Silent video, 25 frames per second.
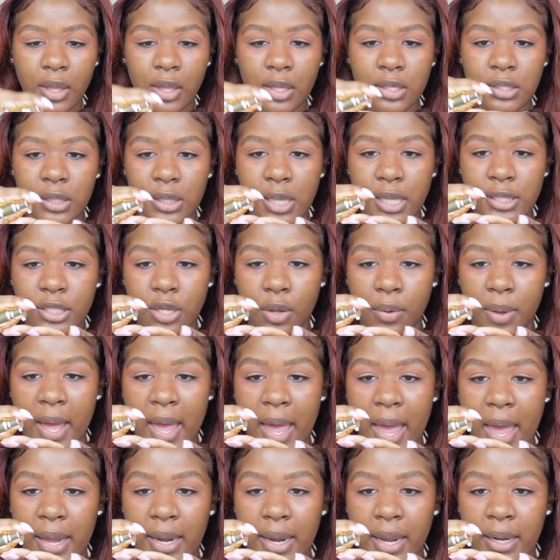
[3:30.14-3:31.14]
So let's go
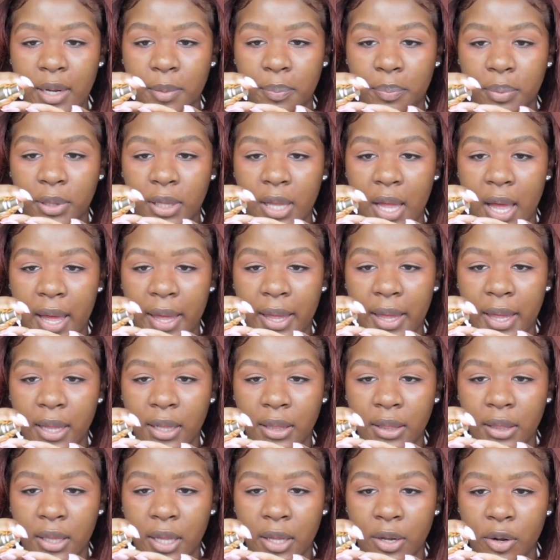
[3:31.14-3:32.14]
ahead and apply a
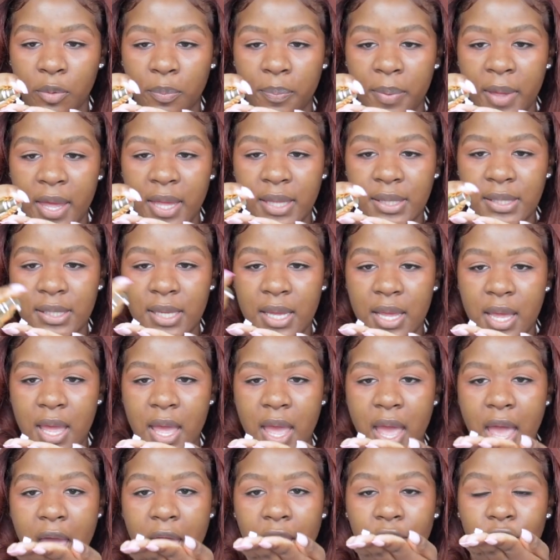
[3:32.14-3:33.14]
little bit,
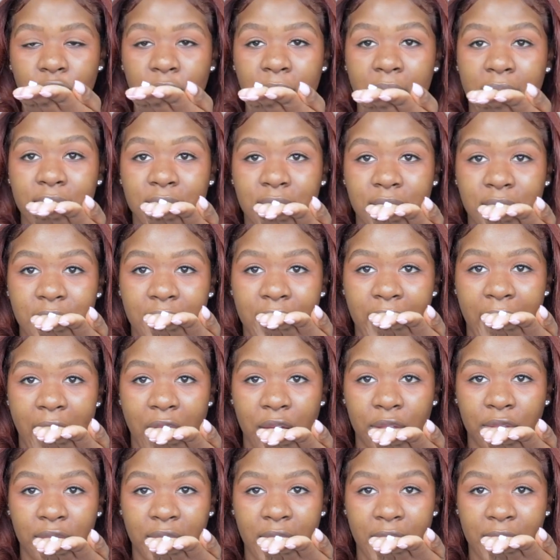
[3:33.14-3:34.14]
and you guys see
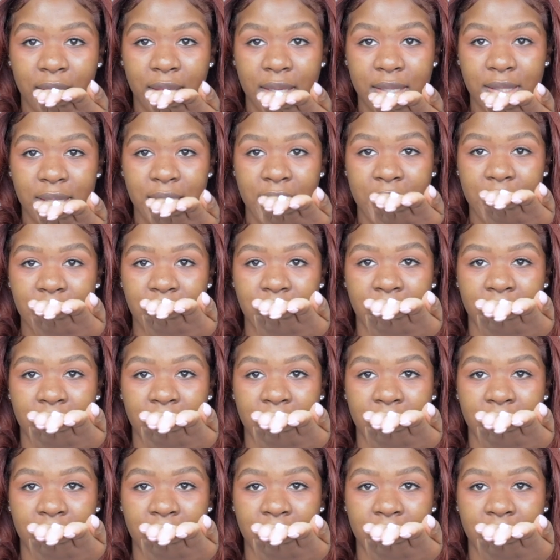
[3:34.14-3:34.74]
how thick this is.